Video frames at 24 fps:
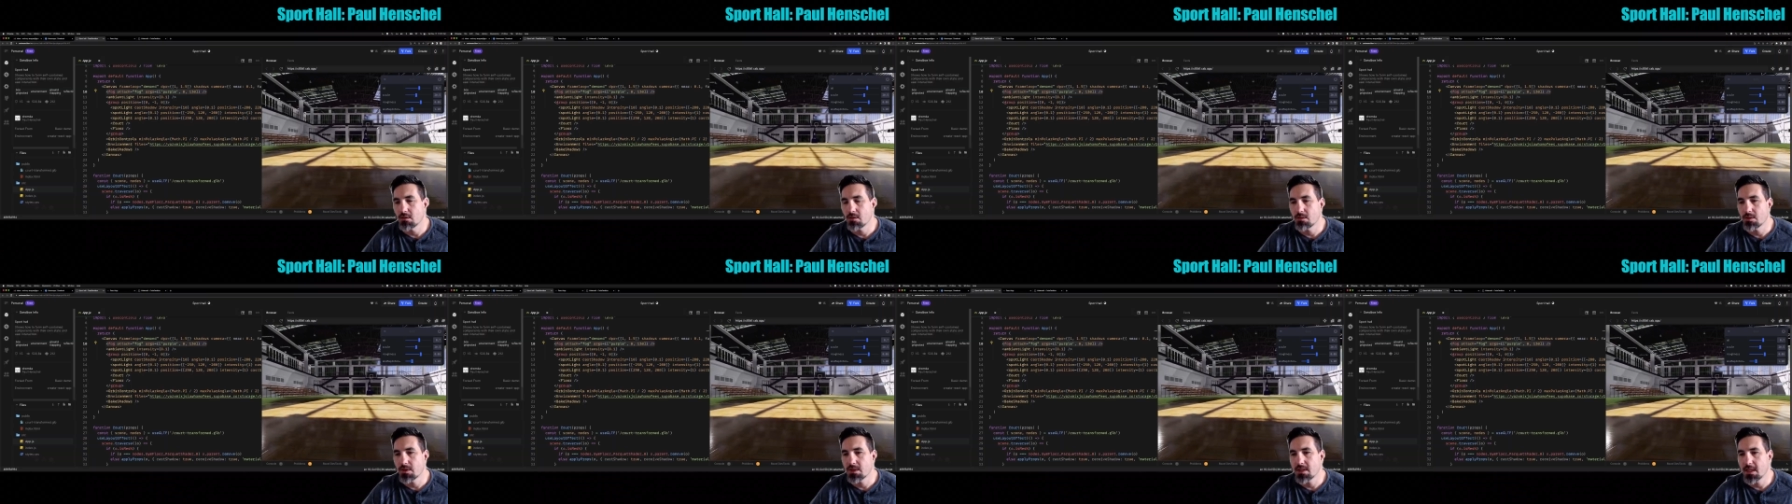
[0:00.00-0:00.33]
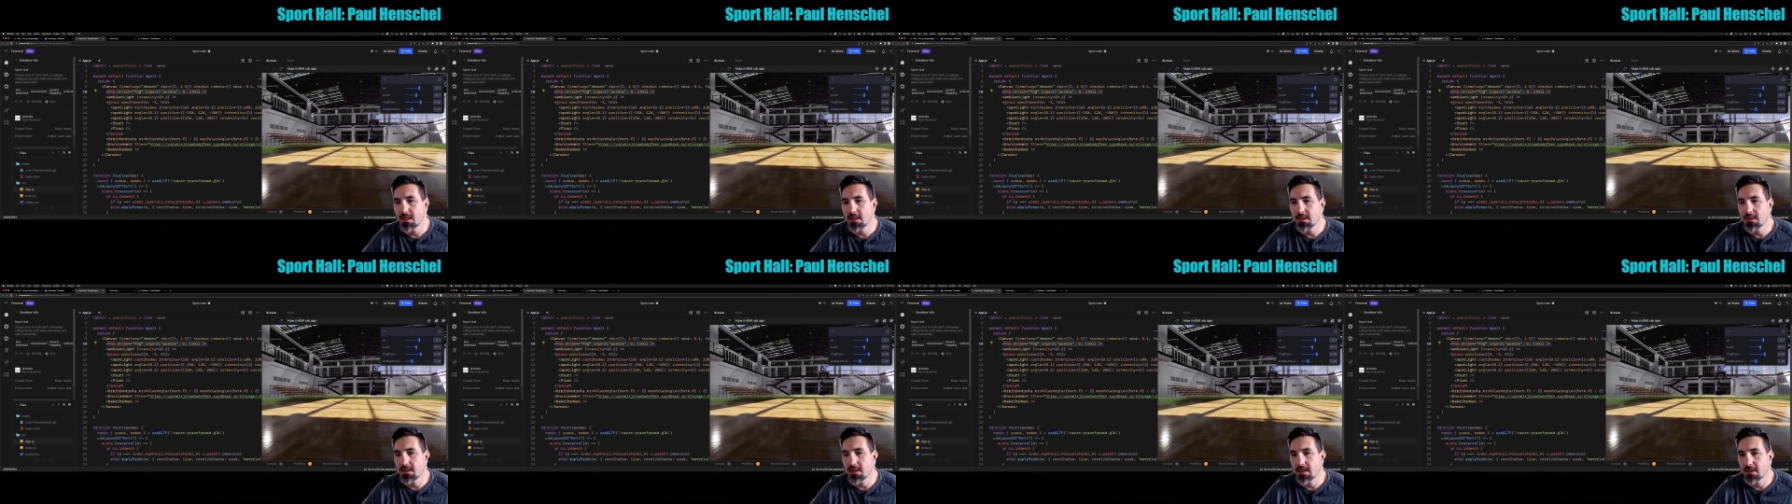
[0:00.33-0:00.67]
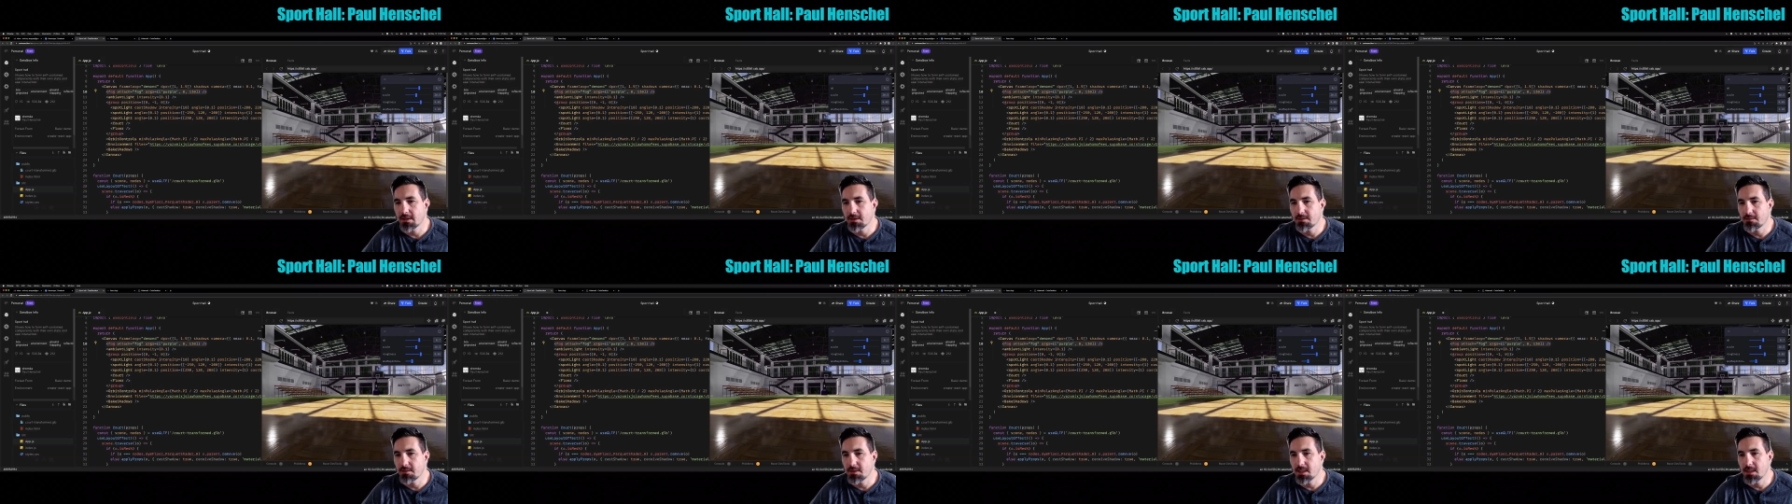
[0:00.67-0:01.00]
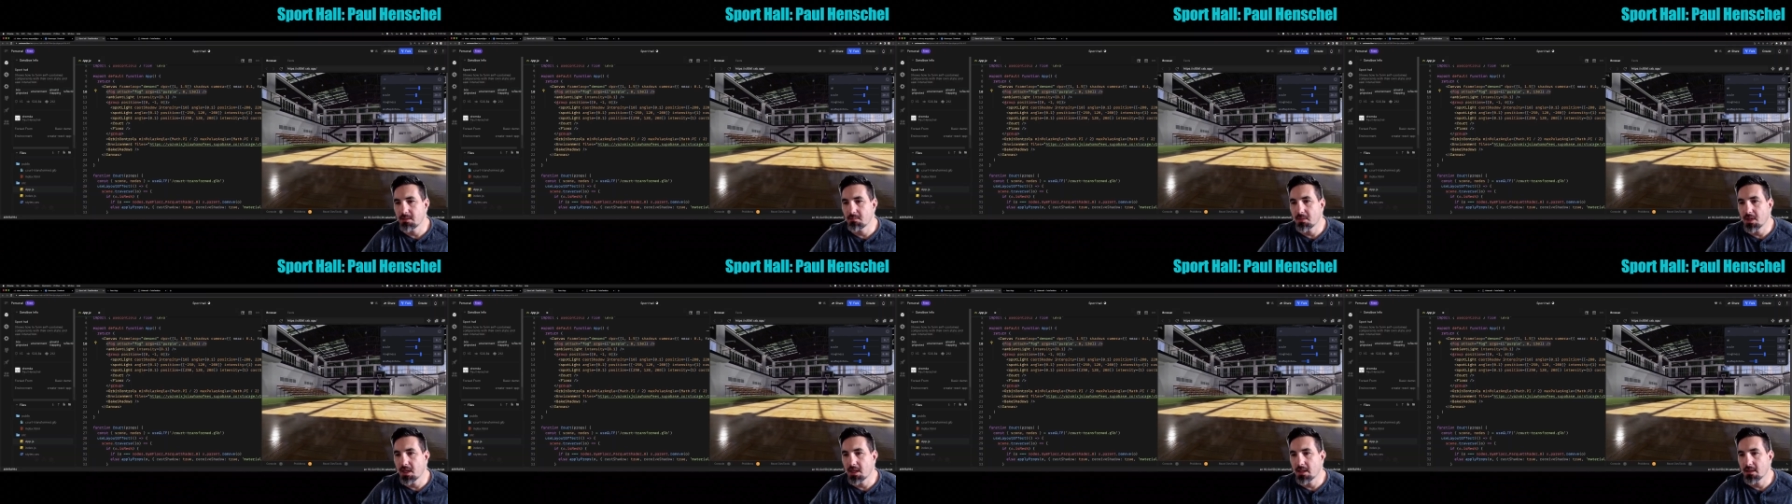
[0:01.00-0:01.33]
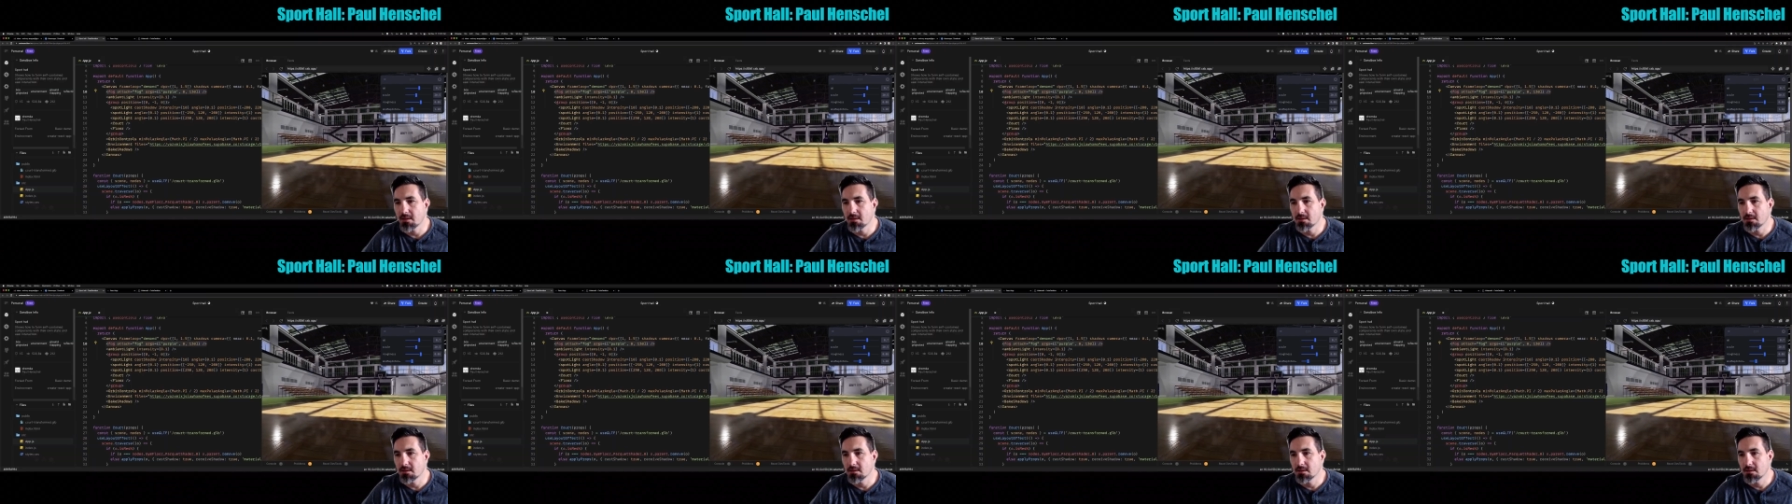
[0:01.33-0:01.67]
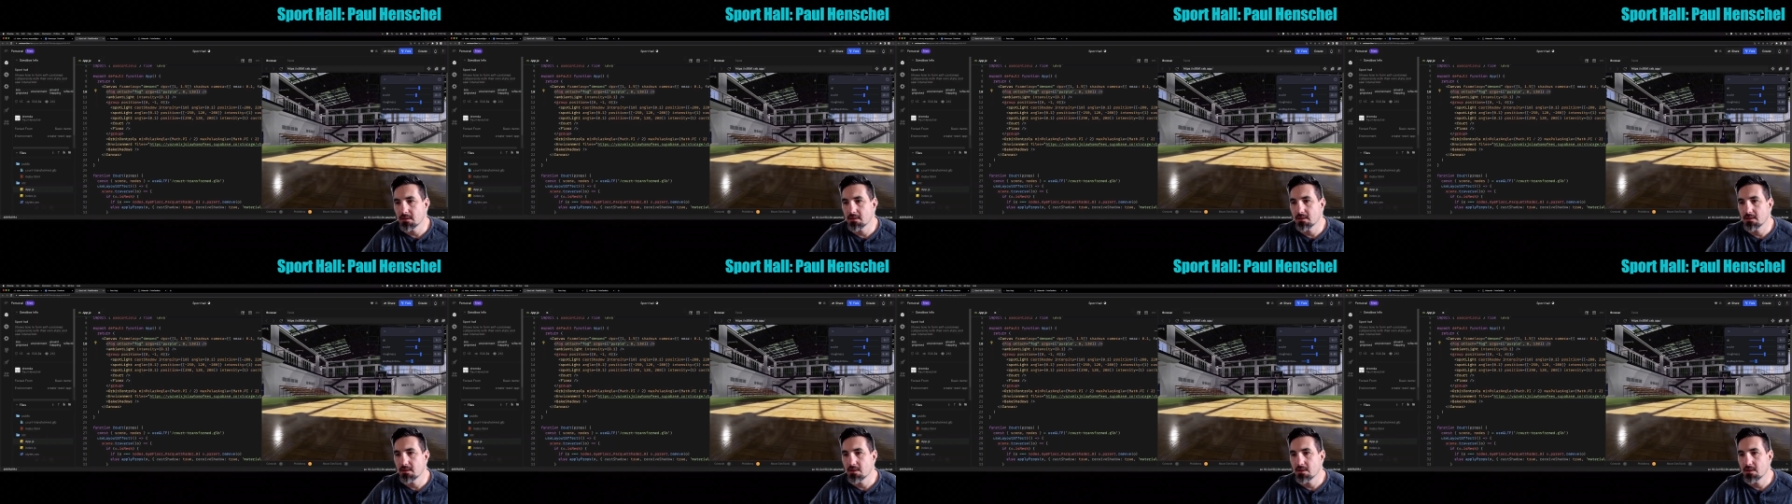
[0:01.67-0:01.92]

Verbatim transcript: when we take that three D model,